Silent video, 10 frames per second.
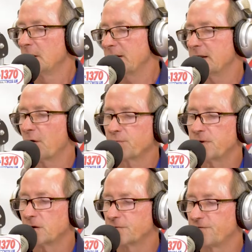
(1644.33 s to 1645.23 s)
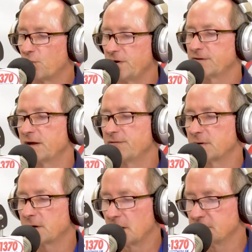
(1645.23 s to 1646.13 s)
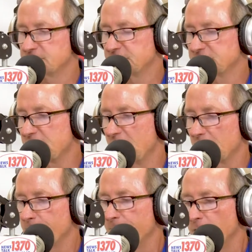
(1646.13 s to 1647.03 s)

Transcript: right now 347 cars in stock